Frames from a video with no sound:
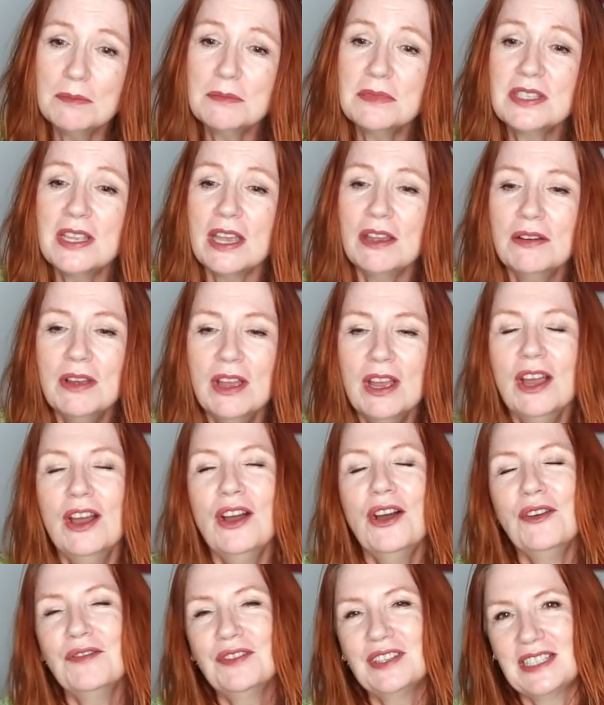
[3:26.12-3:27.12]
So
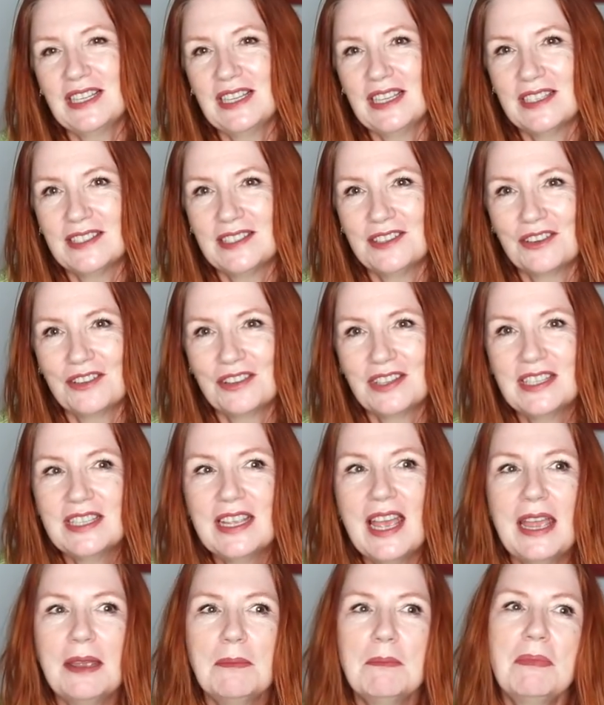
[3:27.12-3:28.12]
obviously it's not the
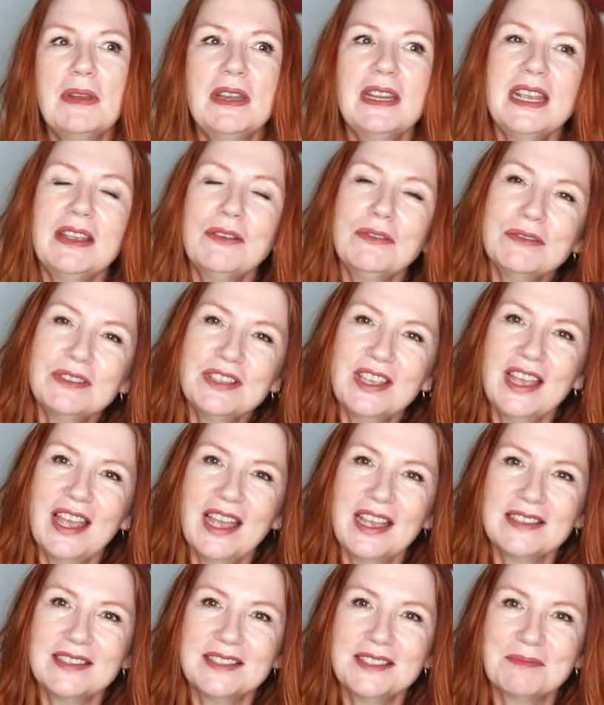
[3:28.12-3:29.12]
same, but it also
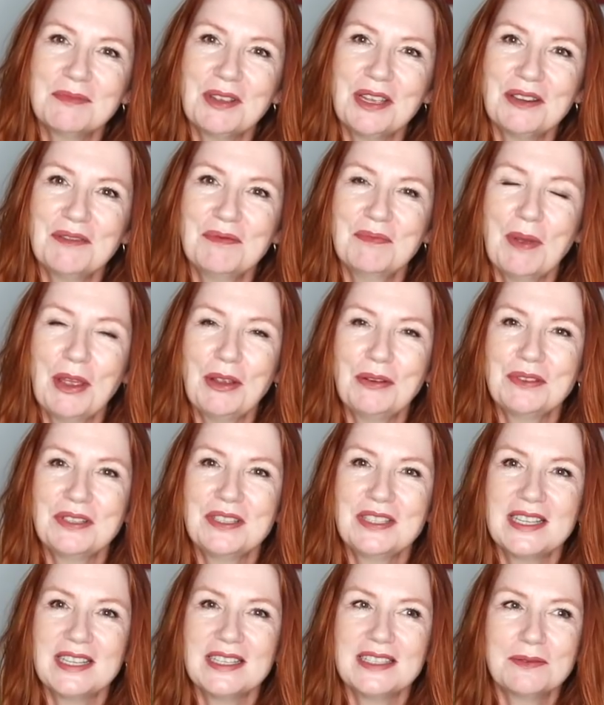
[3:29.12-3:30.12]
had some kind of
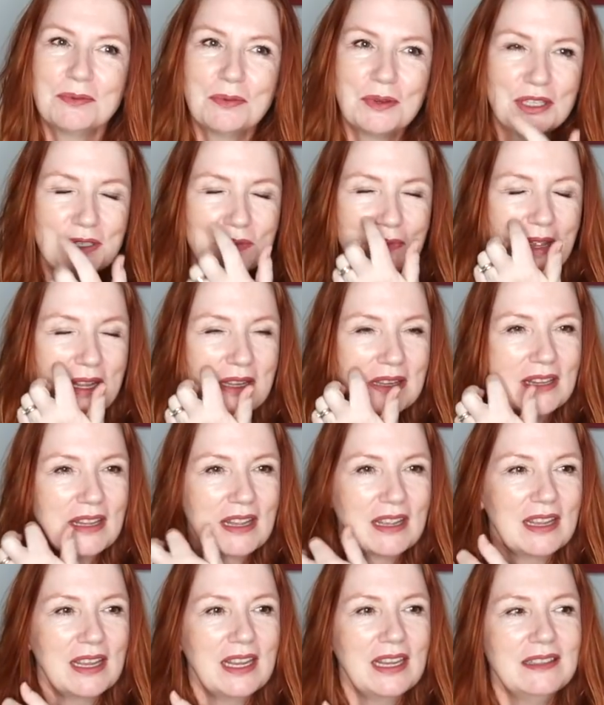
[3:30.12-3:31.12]
bonuses, which meant
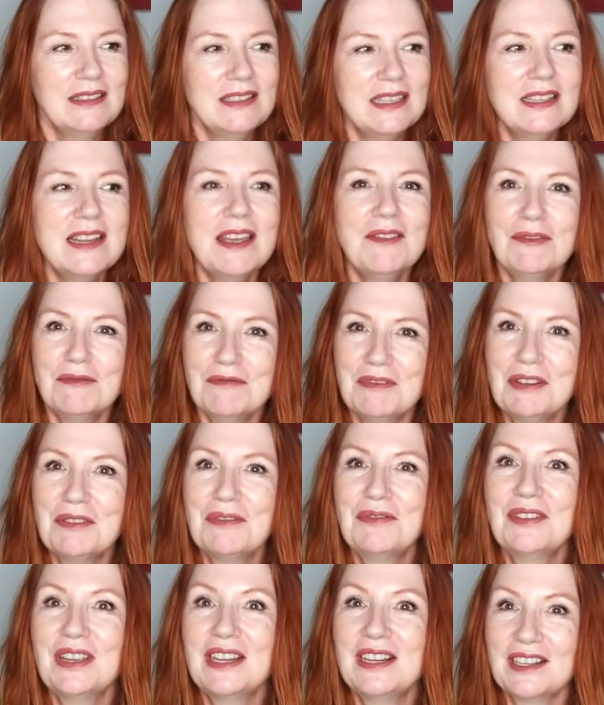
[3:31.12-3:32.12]
that it did have a real
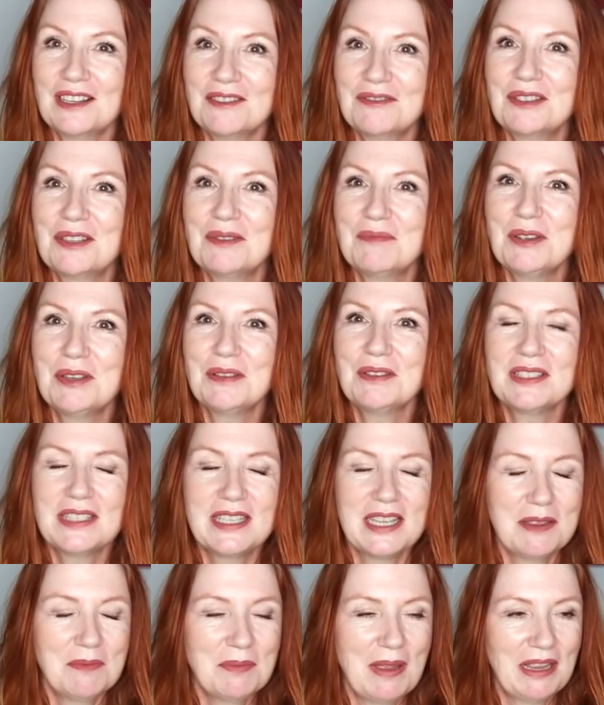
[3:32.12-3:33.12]
feeling of
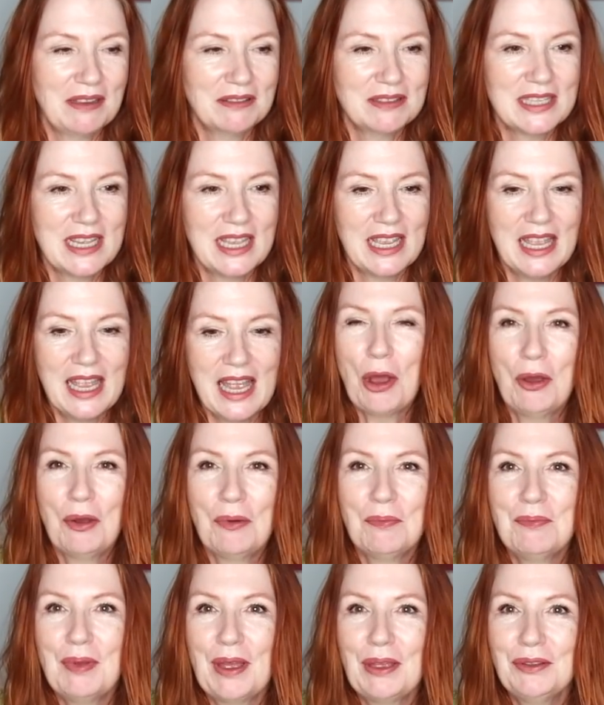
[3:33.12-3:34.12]
community about it.
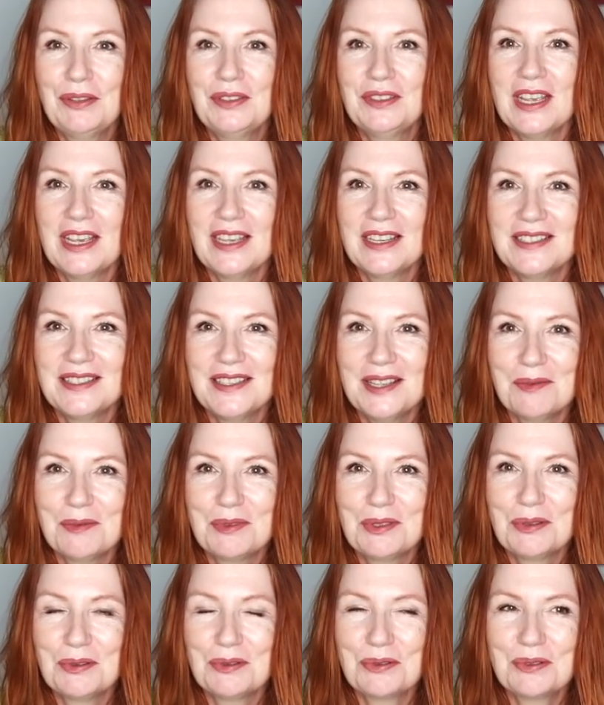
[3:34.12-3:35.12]
On both days there
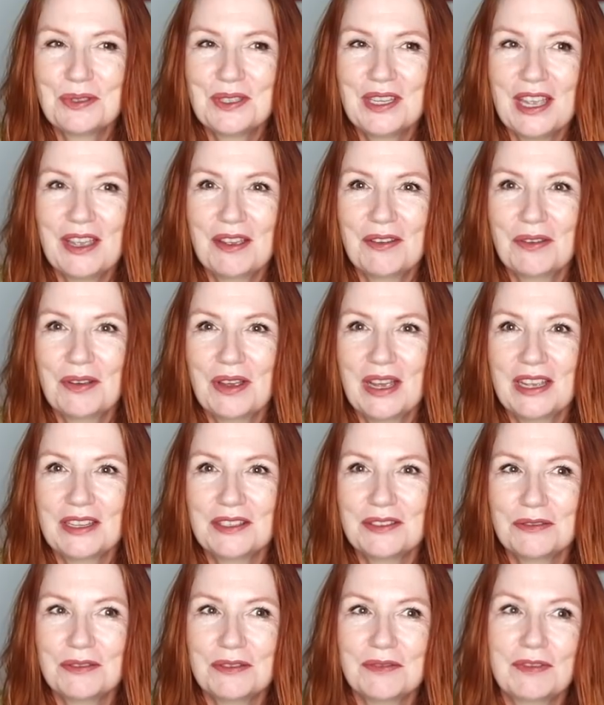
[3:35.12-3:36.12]
was also a
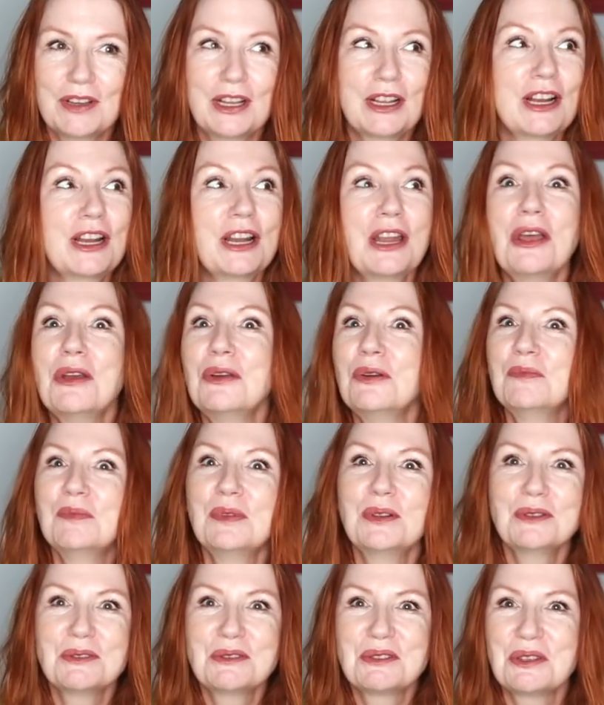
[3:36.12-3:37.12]
sort of
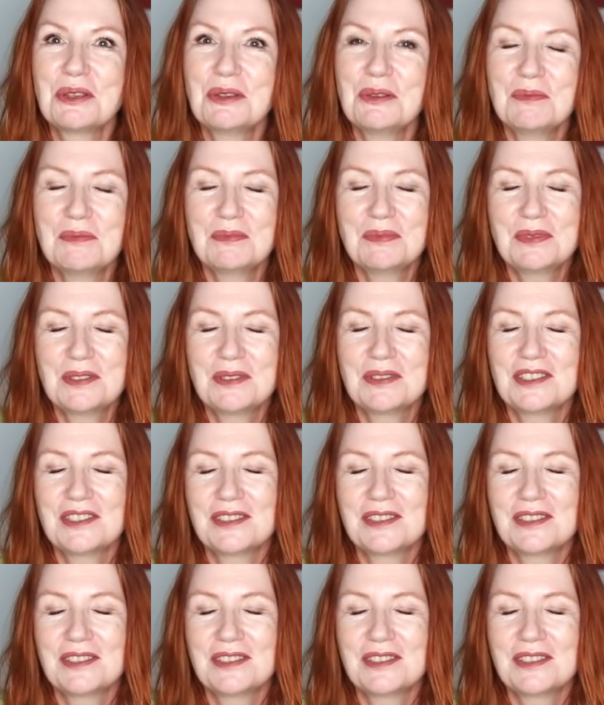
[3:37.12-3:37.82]
global Zoom